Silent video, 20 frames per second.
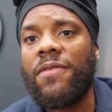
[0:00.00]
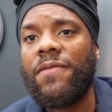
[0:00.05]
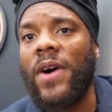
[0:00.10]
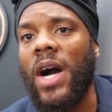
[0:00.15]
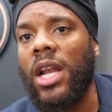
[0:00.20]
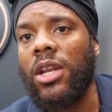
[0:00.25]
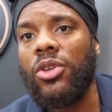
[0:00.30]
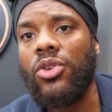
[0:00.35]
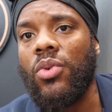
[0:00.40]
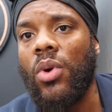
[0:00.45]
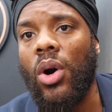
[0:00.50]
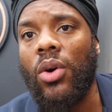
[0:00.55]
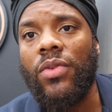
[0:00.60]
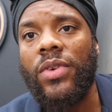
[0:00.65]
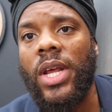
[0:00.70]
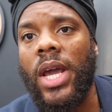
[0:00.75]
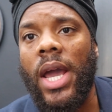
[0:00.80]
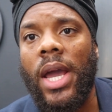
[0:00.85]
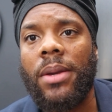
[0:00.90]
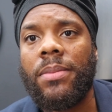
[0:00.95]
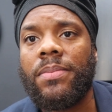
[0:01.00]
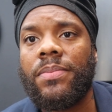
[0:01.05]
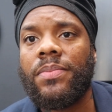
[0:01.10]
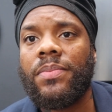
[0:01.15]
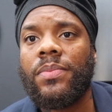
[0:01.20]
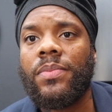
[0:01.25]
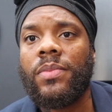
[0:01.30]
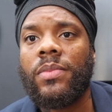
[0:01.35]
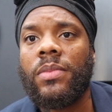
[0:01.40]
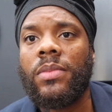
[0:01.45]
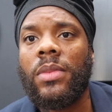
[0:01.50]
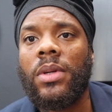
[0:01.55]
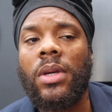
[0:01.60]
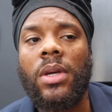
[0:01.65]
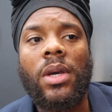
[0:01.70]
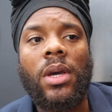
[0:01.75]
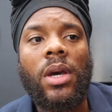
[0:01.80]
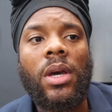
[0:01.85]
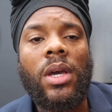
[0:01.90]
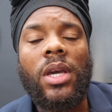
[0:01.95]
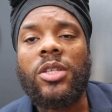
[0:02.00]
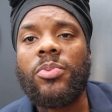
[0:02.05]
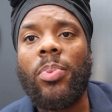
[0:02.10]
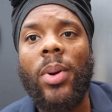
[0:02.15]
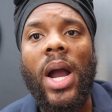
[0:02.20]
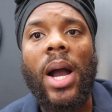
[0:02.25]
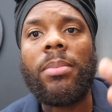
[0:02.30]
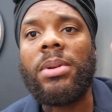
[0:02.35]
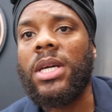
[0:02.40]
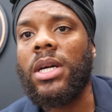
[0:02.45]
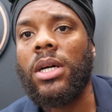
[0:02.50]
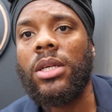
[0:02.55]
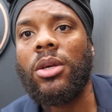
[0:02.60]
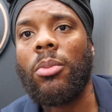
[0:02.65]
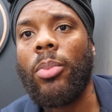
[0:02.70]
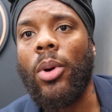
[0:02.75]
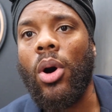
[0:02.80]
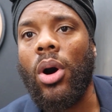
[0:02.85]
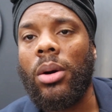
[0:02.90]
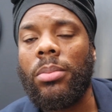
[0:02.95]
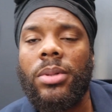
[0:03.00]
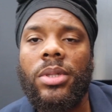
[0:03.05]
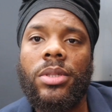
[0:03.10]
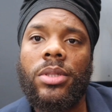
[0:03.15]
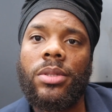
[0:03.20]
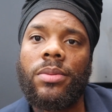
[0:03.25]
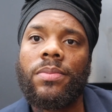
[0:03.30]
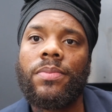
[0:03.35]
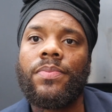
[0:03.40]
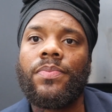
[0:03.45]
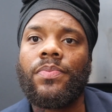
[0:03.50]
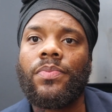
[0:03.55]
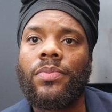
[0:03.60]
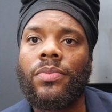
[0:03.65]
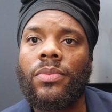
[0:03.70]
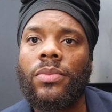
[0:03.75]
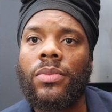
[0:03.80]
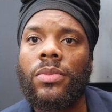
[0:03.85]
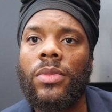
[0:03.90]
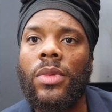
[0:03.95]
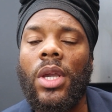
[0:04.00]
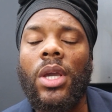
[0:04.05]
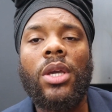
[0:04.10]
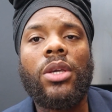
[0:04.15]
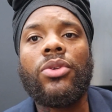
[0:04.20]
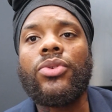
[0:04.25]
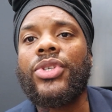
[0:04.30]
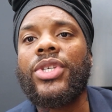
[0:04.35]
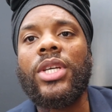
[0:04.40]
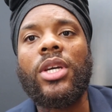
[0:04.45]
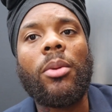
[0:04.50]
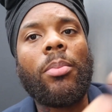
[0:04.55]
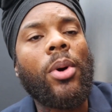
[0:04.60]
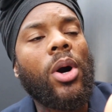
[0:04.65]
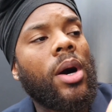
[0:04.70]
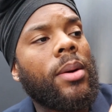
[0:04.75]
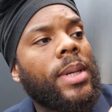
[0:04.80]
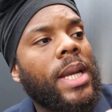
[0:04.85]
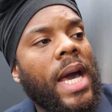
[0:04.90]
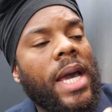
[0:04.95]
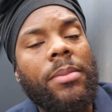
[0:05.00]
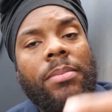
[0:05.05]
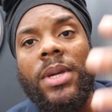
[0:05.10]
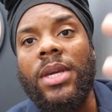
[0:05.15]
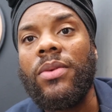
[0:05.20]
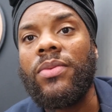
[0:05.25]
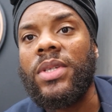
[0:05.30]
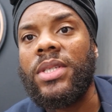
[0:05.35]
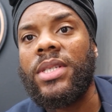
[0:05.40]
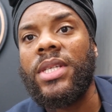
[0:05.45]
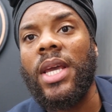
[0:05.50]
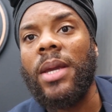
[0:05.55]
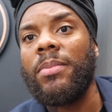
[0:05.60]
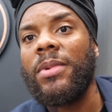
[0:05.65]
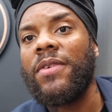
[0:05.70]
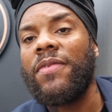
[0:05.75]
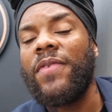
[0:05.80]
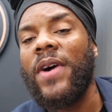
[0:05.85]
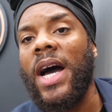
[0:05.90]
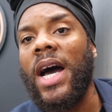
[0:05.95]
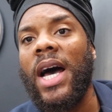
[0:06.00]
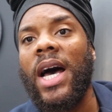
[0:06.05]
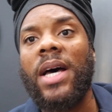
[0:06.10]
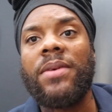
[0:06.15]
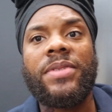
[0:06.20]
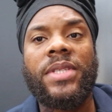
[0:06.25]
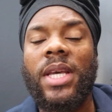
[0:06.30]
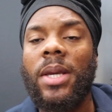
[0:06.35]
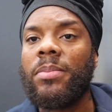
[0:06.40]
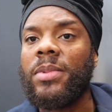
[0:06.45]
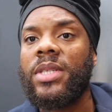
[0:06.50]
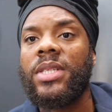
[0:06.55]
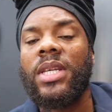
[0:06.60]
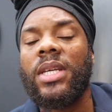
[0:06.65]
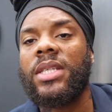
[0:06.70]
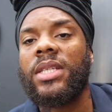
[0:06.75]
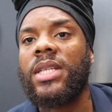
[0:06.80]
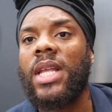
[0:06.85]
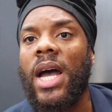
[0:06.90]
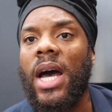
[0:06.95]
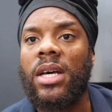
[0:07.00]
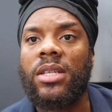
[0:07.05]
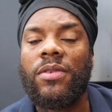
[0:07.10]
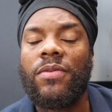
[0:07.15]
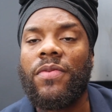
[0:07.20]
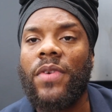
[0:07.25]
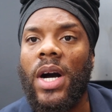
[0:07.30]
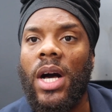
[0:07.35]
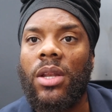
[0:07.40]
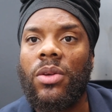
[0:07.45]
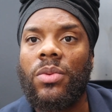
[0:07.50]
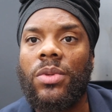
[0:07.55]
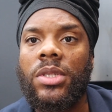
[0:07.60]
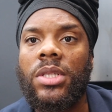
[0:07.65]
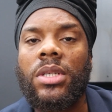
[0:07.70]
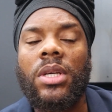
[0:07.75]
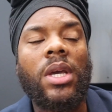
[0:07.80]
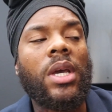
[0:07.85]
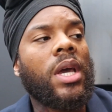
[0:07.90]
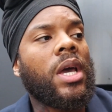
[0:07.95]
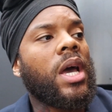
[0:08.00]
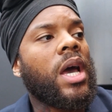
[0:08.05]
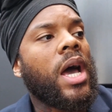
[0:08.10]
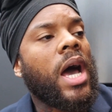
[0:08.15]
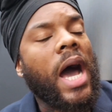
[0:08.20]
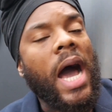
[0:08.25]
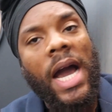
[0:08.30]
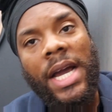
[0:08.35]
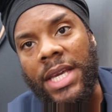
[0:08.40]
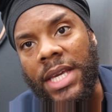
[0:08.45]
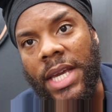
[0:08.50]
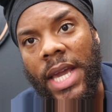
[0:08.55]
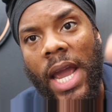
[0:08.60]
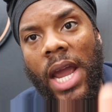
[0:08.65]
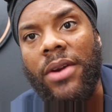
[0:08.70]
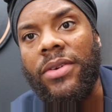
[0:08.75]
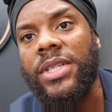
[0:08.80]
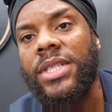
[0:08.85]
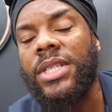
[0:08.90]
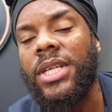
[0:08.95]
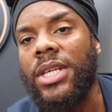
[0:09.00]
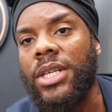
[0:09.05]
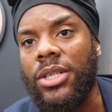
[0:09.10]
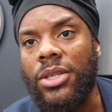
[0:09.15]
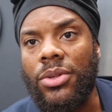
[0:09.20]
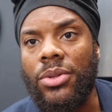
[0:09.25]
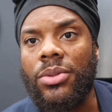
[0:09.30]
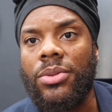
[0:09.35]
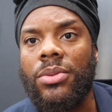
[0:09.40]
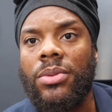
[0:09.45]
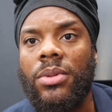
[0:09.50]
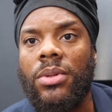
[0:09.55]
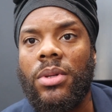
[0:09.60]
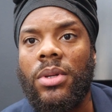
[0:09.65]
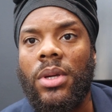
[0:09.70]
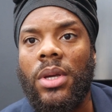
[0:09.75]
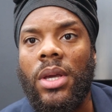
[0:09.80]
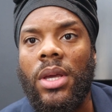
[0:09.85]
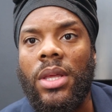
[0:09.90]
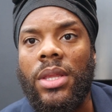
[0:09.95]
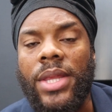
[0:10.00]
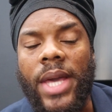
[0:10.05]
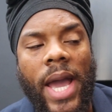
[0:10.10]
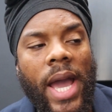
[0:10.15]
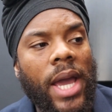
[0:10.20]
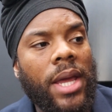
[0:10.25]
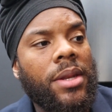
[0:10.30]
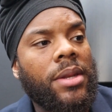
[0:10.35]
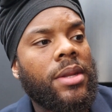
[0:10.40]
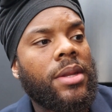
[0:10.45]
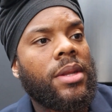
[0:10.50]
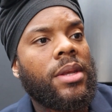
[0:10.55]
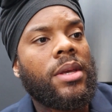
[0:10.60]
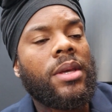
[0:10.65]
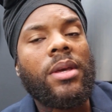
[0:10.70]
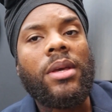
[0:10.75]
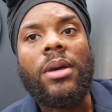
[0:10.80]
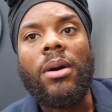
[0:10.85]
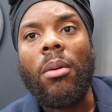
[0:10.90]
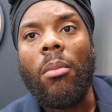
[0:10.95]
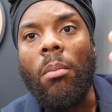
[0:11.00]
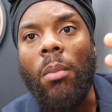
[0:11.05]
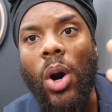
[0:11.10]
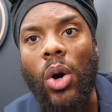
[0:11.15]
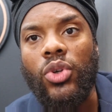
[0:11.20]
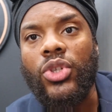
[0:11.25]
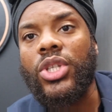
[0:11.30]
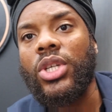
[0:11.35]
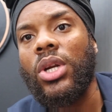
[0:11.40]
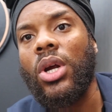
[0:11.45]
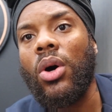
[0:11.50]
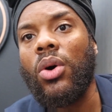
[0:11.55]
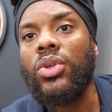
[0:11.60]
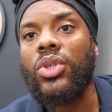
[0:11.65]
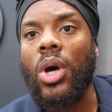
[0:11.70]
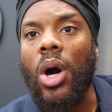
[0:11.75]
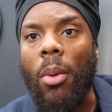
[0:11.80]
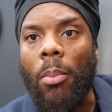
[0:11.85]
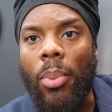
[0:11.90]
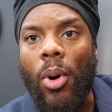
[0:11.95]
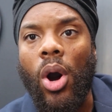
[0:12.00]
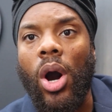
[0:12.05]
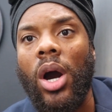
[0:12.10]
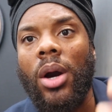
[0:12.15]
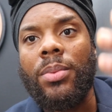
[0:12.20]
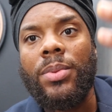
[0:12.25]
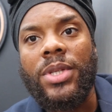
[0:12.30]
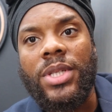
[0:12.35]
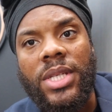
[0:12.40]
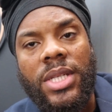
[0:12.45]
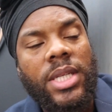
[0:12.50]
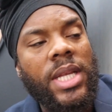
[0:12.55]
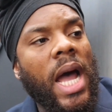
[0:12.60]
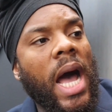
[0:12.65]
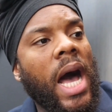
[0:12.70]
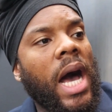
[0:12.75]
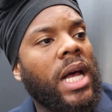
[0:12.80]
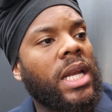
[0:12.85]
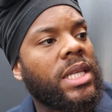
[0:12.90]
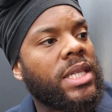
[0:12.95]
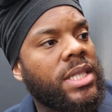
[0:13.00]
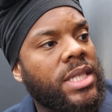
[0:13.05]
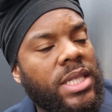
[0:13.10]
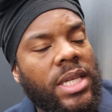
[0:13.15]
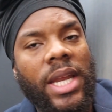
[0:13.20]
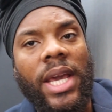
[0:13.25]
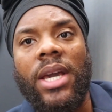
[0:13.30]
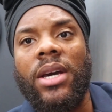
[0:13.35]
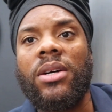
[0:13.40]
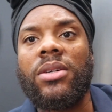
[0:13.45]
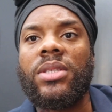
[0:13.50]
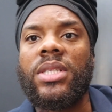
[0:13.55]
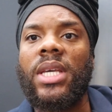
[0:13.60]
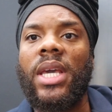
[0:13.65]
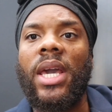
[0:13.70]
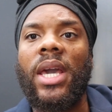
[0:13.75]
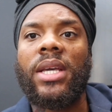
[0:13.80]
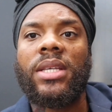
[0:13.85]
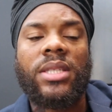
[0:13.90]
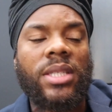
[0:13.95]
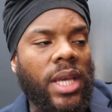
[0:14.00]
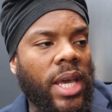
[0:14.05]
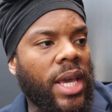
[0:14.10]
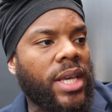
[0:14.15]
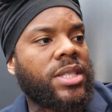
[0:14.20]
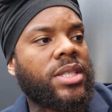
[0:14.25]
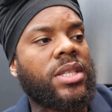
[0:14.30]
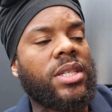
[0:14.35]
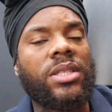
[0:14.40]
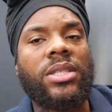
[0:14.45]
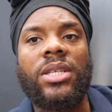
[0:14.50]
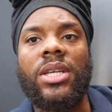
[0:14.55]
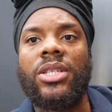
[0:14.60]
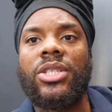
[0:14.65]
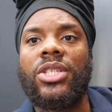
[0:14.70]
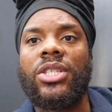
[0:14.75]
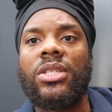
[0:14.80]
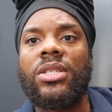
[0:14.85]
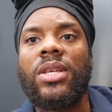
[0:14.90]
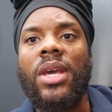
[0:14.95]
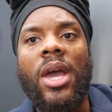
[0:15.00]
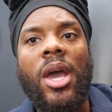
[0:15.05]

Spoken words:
follow you over that, it's probably other barbers. You see a barber like me with 75, 76,000 followers, I can guarantee you that most of those are barbers, stylists, nail techs, estheticians,